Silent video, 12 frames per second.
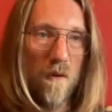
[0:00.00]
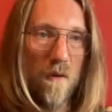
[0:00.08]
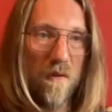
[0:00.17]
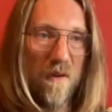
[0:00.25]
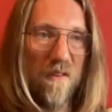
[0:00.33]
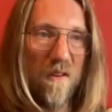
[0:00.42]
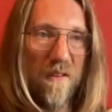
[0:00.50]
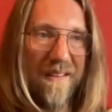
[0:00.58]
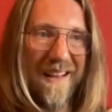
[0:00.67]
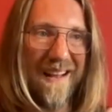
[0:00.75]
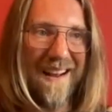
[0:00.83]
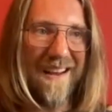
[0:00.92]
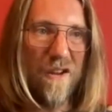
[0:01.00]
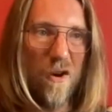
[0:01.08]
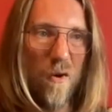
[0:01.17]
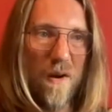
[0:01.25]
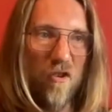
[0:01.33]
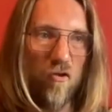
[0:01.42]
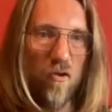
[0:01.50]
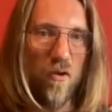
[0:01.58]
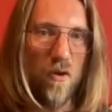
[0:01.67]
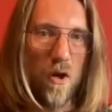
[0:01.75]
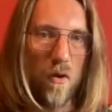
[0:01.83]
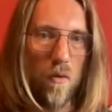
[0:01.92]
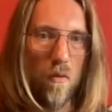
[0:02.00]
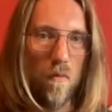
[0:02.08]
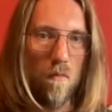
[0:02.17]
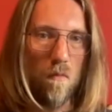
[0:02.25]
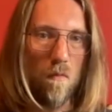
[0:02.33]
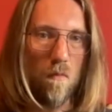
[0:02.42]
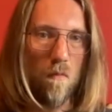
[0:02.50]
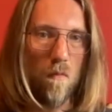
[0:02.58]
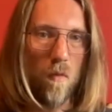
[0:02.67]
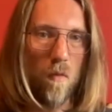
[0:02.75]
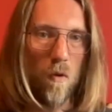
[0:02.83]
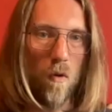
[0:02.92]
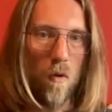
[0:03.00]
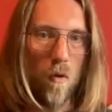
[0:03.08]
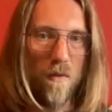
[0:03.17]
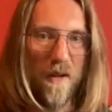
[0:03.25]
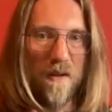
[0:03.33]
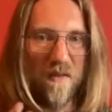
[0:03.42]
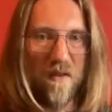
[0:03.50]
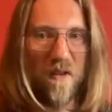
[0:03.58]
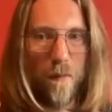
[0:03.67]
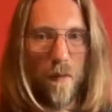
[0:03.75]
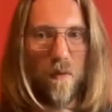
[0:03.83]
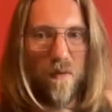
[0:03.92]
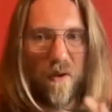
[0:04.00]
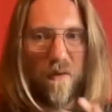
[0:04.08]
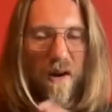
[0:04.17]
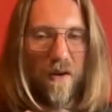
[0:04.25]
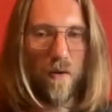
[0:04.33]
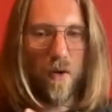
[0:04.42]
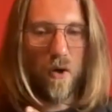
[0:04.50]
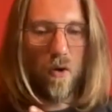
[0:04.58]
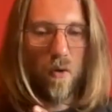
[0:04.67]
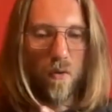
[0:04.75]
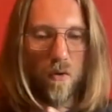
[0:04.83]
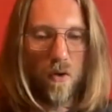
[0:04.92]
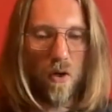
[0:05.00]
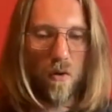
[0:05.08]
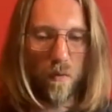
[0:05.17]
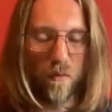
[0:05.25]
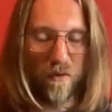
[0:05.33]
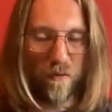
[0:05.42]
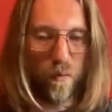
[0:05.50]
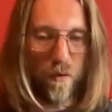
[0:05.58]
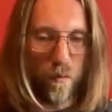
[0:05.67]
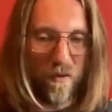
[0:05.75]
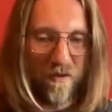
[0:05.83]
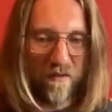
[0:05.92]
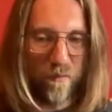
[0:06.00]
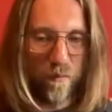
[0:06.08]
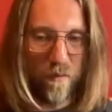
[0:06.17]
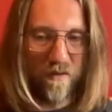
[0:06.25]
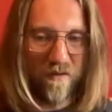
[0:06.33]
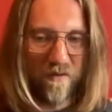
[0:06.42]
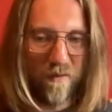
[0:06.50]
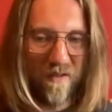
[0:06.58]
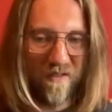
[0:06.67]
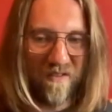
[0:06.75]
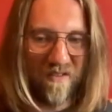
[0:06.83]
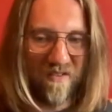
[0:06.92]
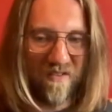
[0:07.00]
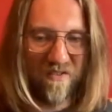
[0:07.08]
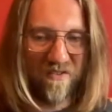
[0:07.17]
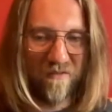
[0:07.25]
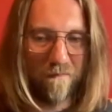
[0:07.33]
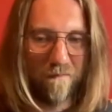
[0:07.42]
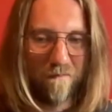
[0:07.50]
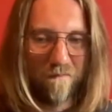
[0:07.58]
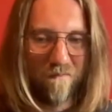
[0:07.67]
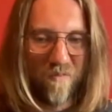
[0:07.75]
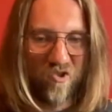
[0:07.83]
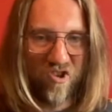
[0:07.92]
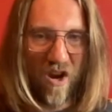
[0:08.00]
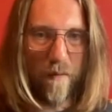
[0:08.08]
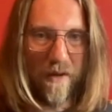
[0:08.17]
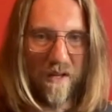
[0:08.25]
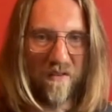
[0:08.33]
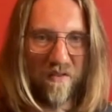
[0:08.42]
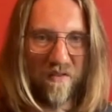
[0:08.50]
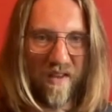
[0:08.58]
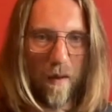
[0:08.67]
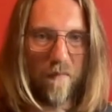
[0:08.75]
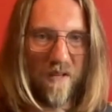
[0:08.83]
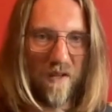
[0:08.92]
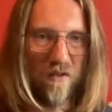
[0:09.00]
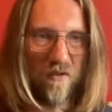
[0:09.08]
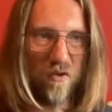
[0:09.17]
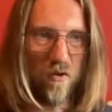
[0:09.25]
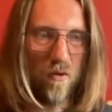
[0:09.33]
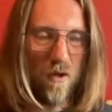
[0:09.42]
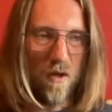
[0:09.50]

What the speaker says: so it's not that I know and I shouldn't know, or then there's an experience of I don't know. No, no, just what this sharing is attempting to